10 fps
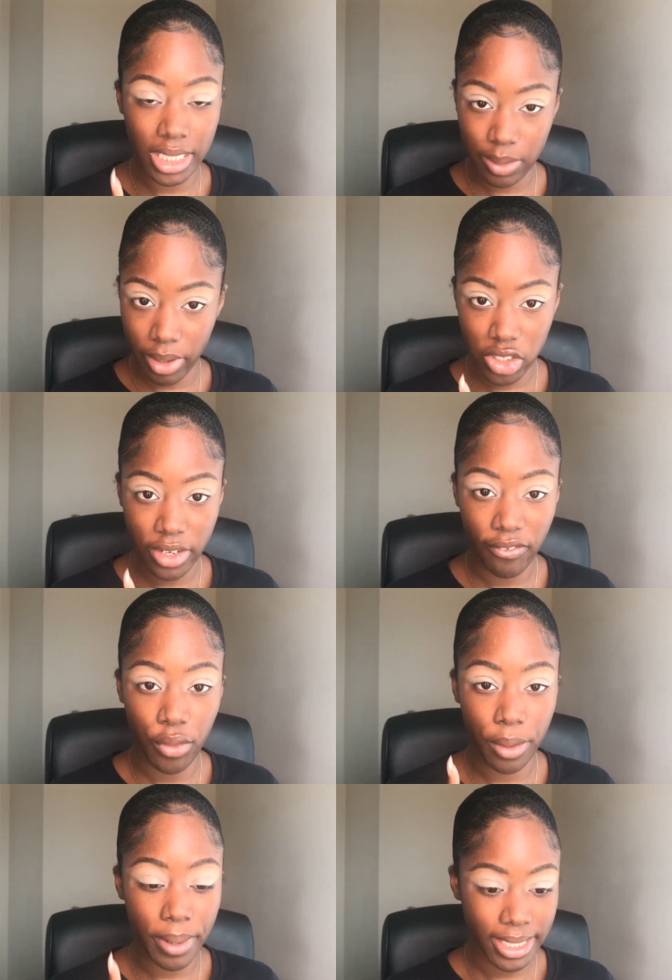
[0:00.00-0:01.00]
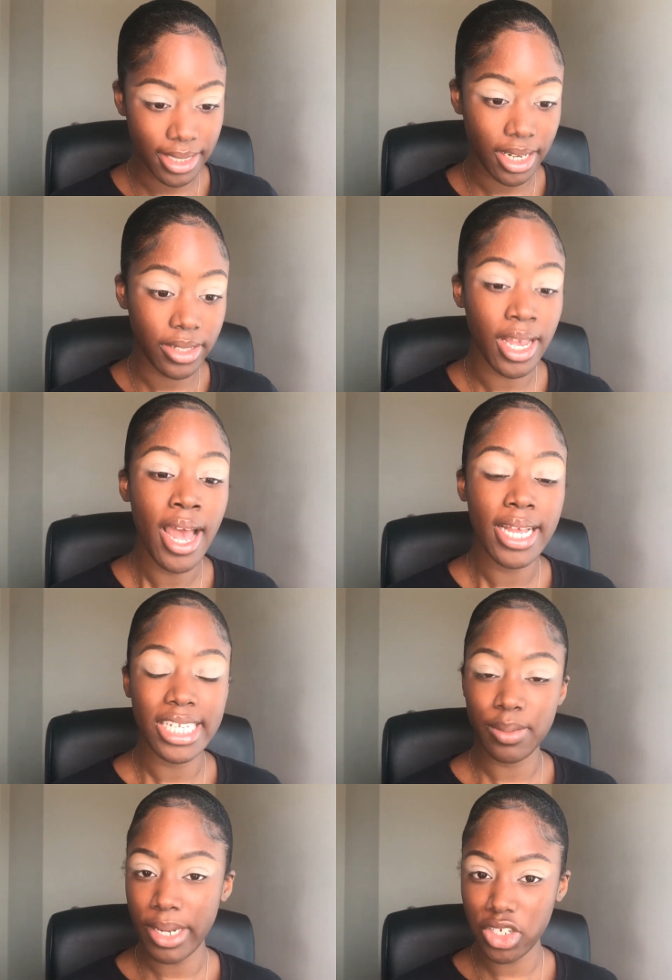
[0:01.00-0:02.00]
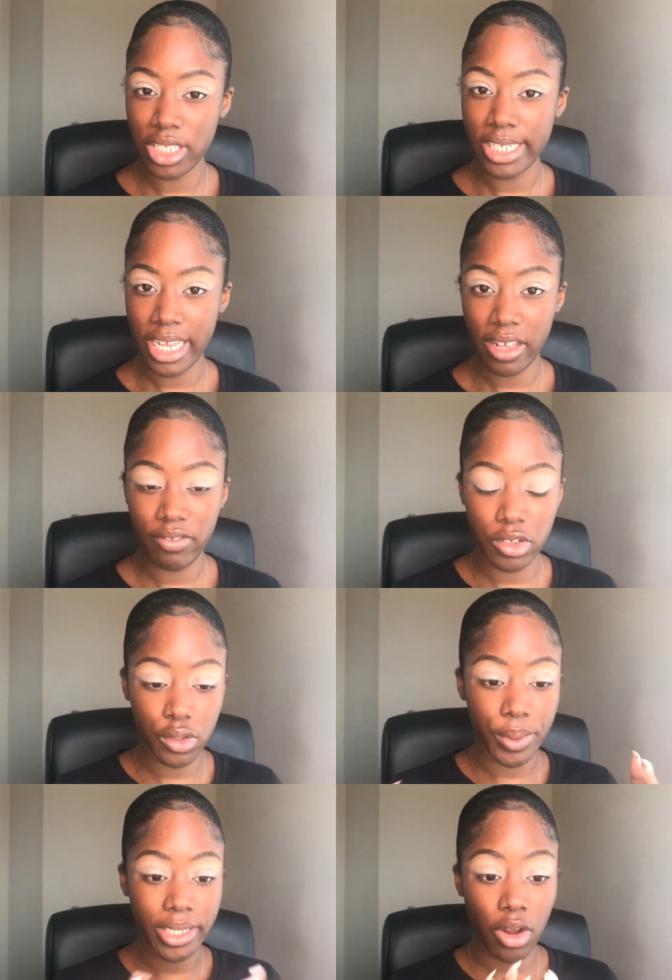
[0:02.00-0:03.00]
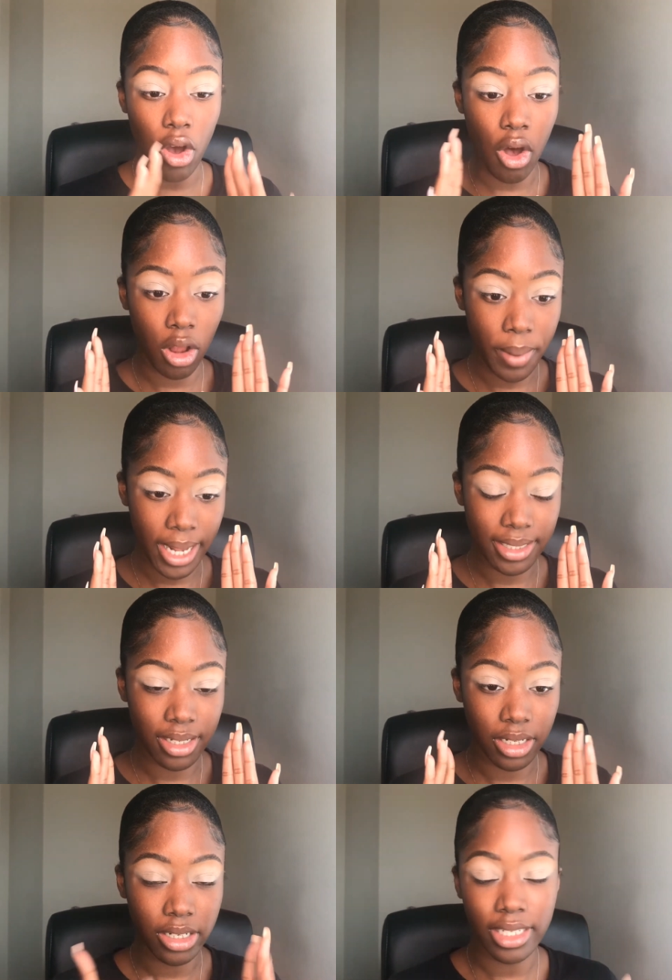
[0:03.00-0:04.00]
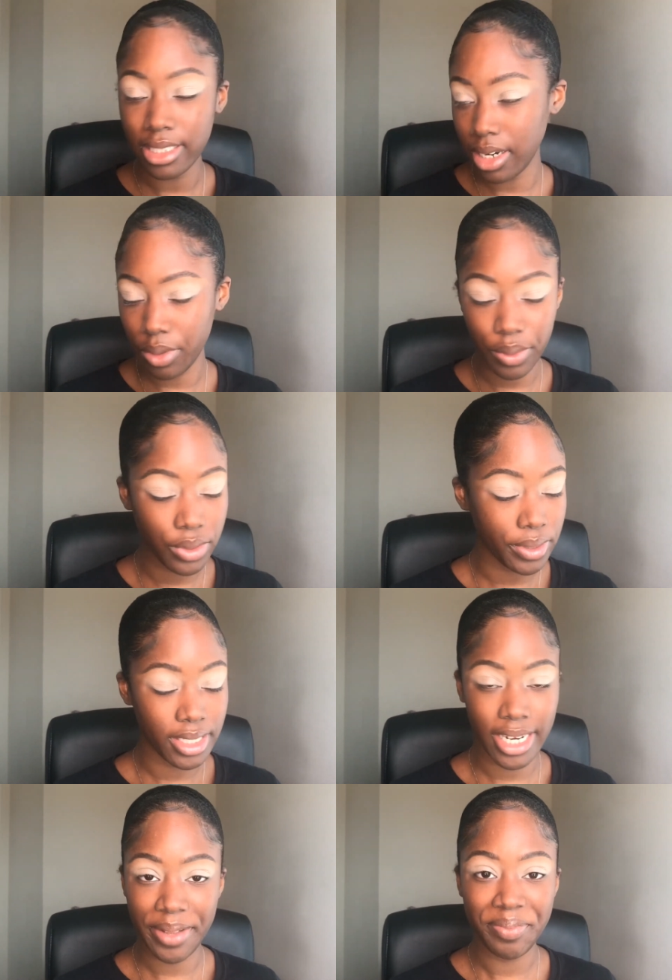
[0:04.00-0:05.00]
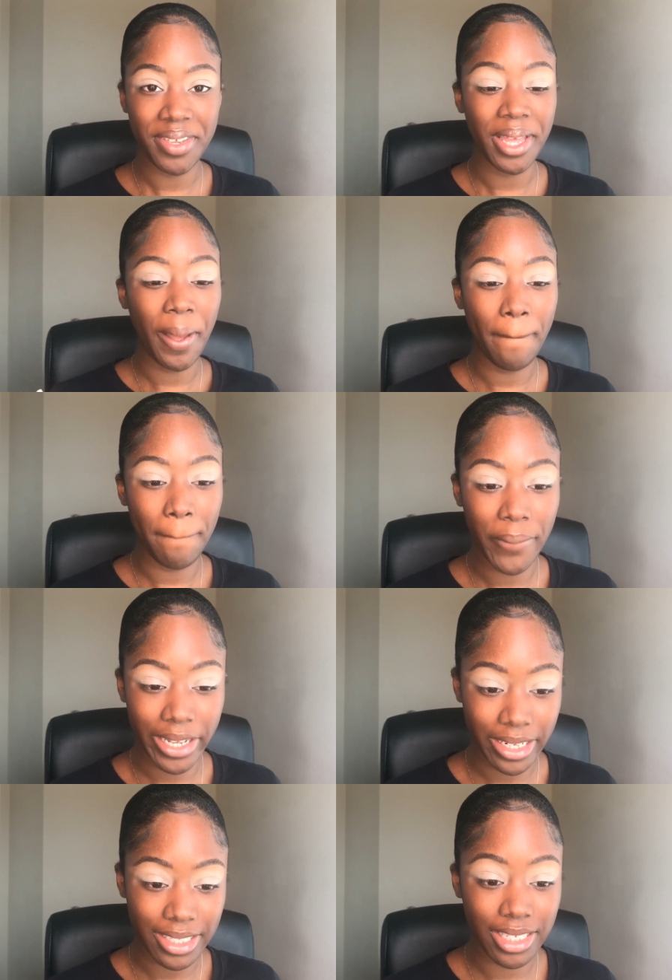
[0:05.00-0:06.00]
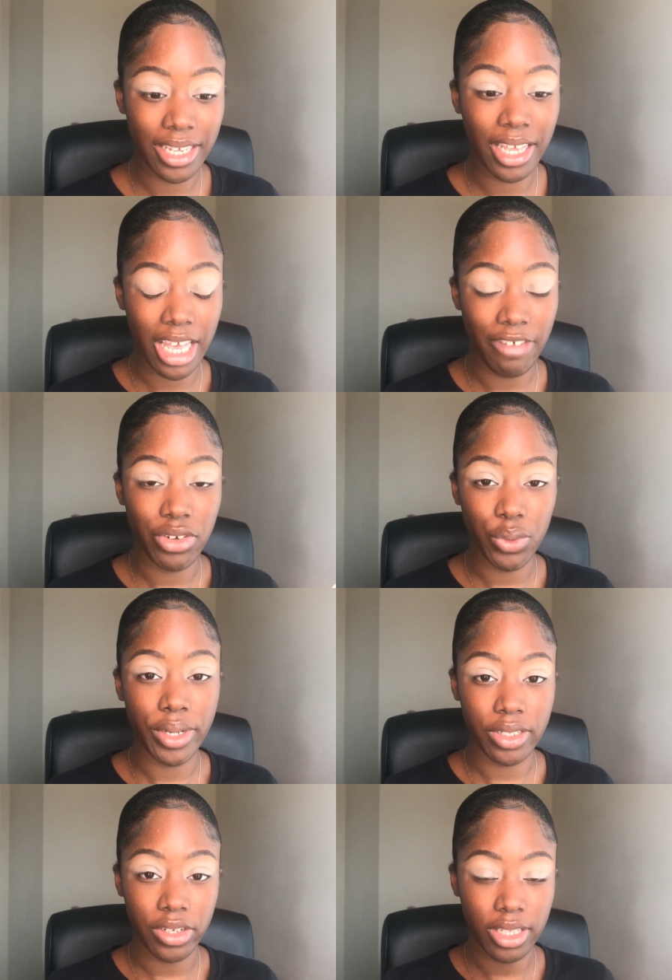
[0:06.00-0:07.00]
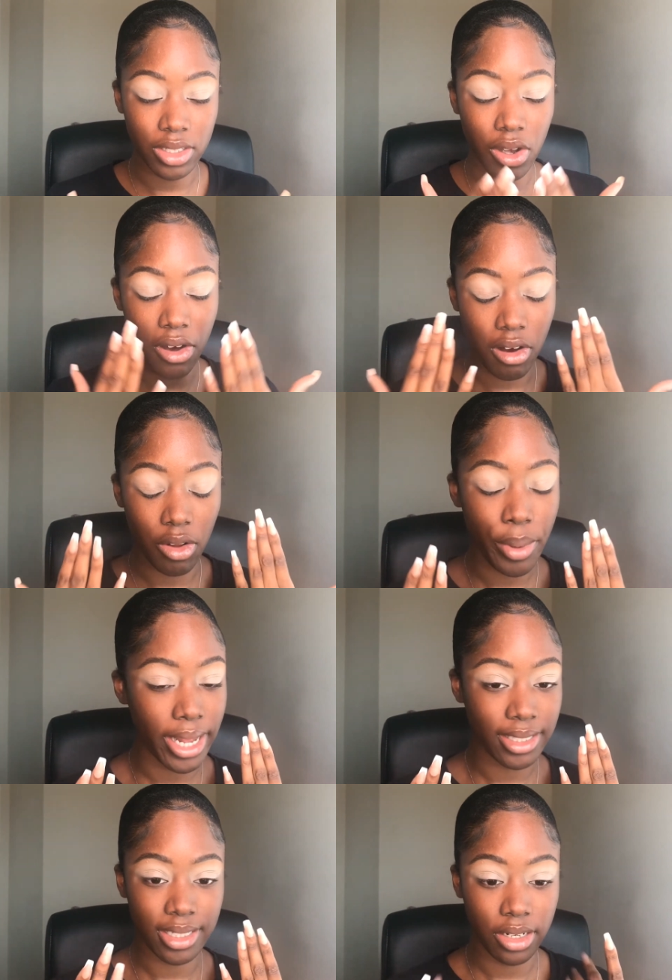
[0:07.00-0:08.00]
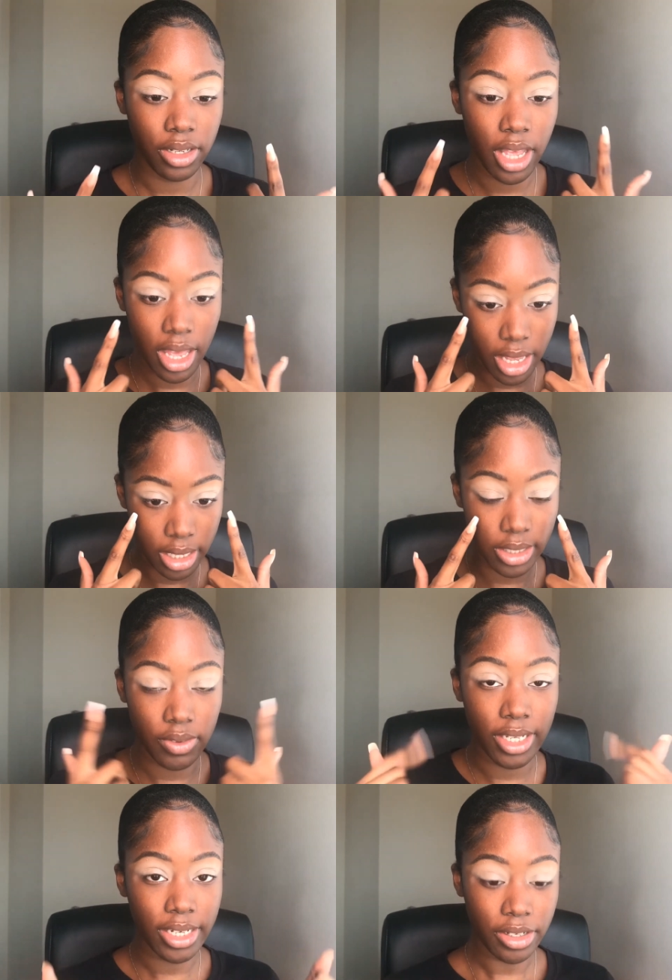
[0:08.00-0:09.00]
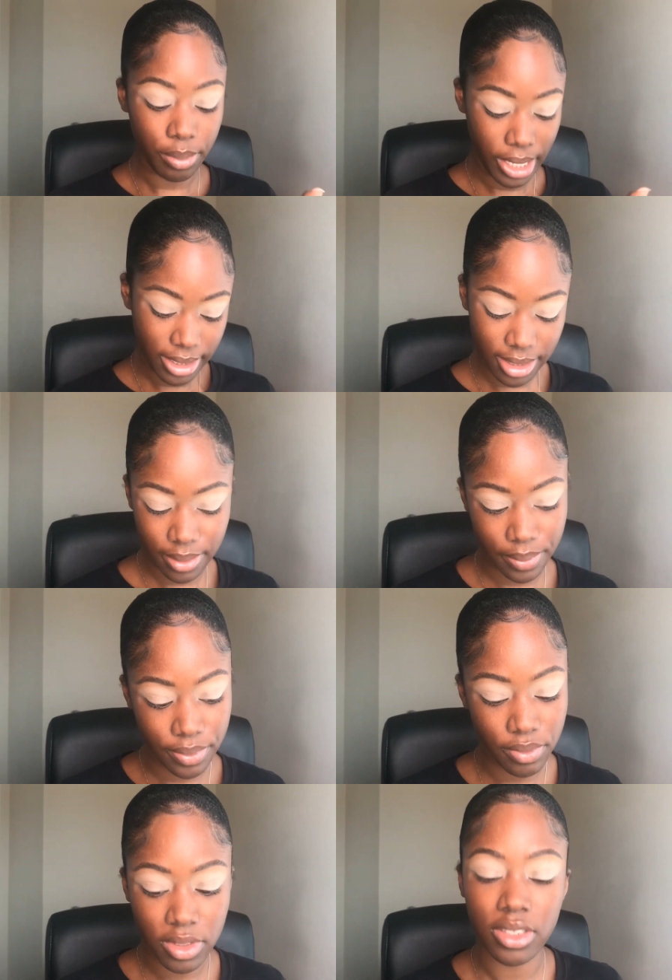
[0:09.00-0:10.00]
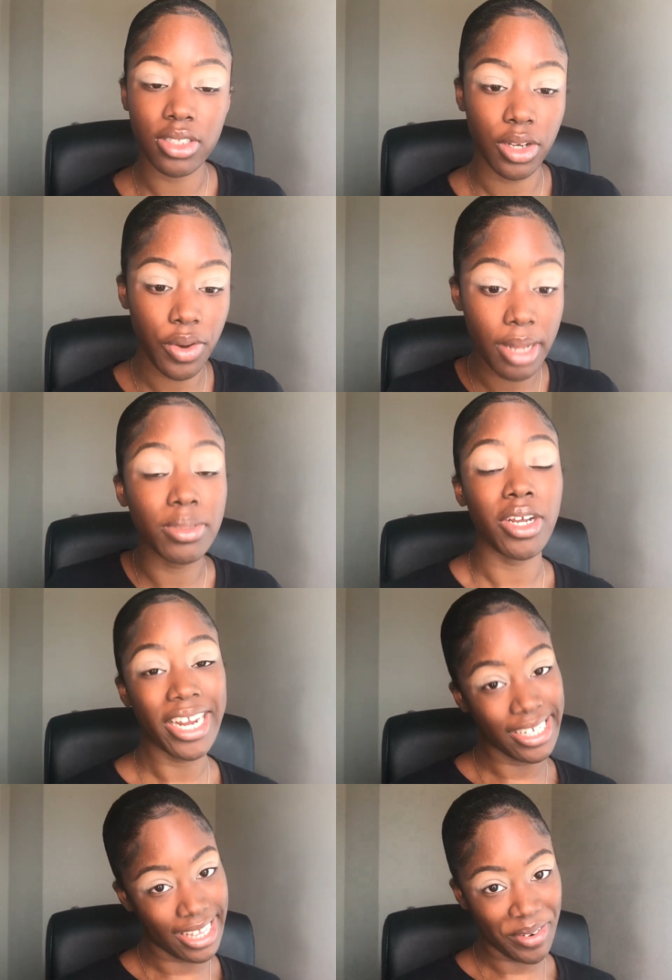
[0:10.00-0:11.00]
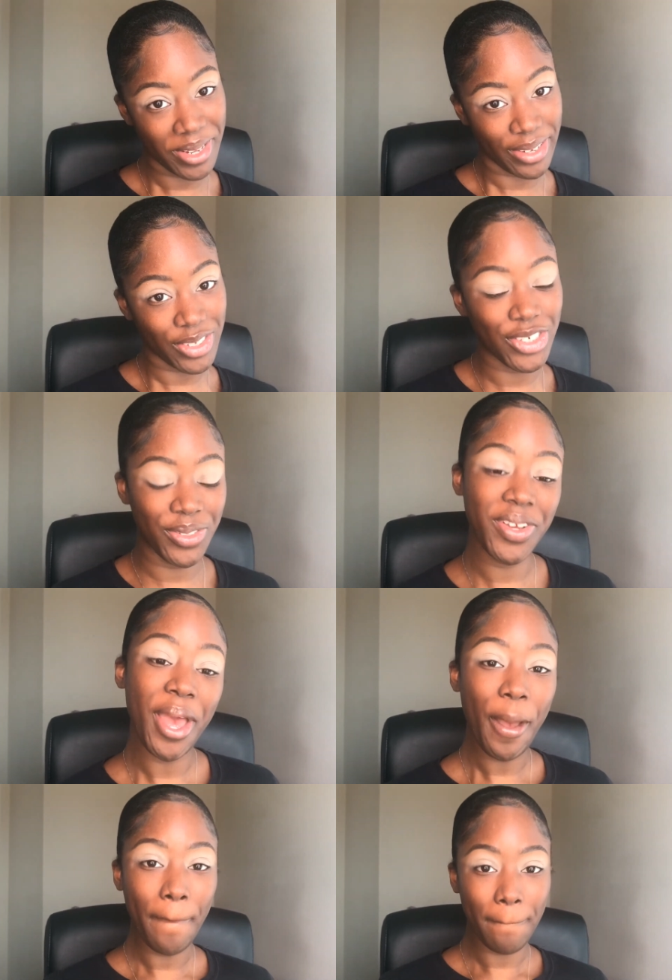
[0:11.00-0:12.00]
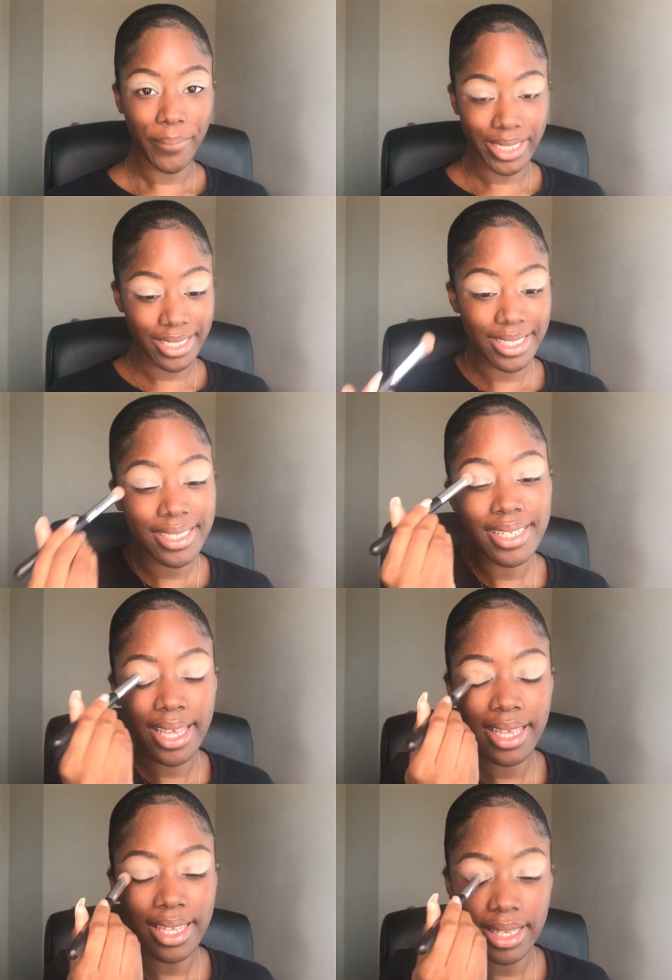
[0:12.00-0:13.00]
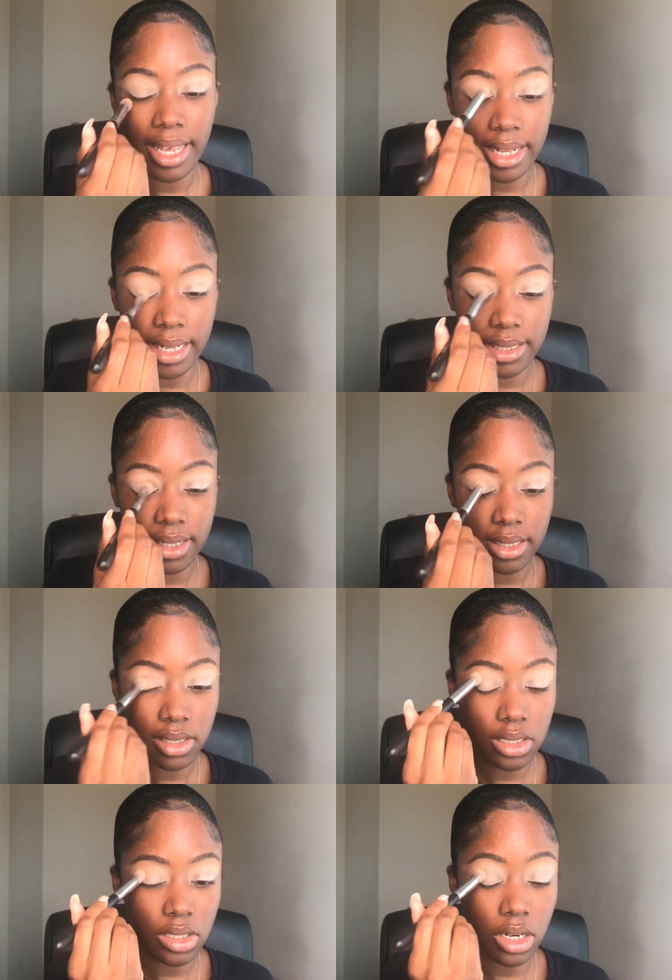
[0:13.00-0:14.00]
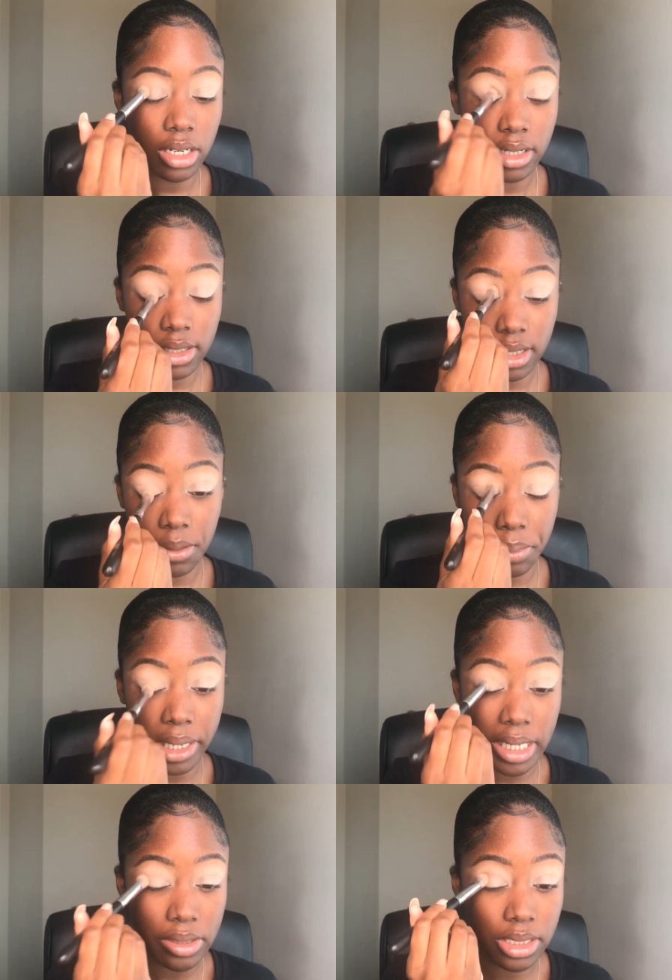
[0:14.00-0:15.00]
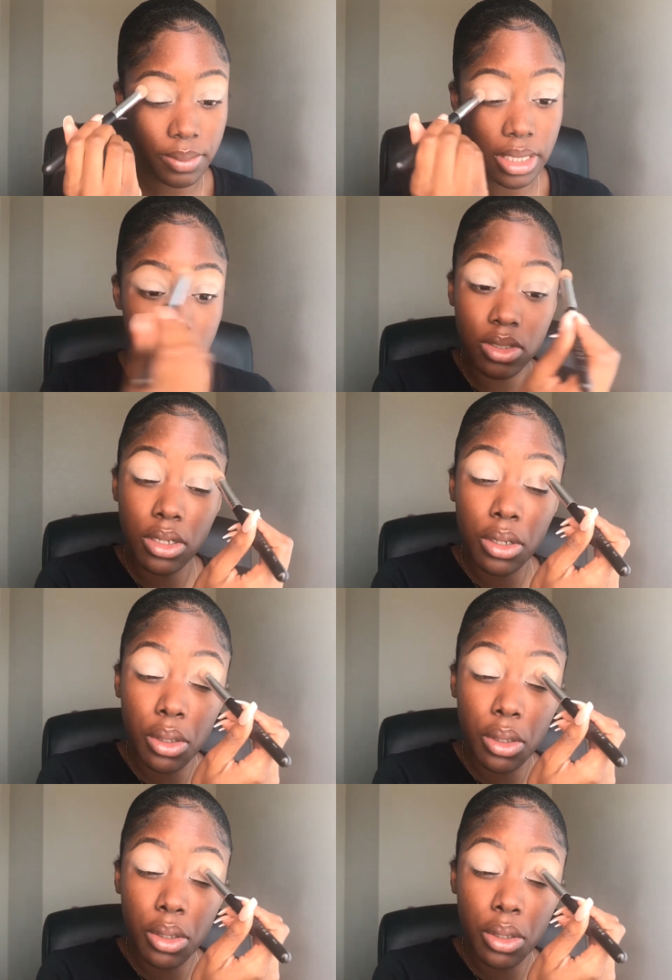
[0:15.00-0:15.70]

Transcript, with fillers: especially for pastels, especially if you're doing an all pastel look. That's not what we're doing today, but if you're doing a look that's all pastel, you need a good base. So I'm sorry I did that without you, but yeah, let's get started. Just gonna blend out some of these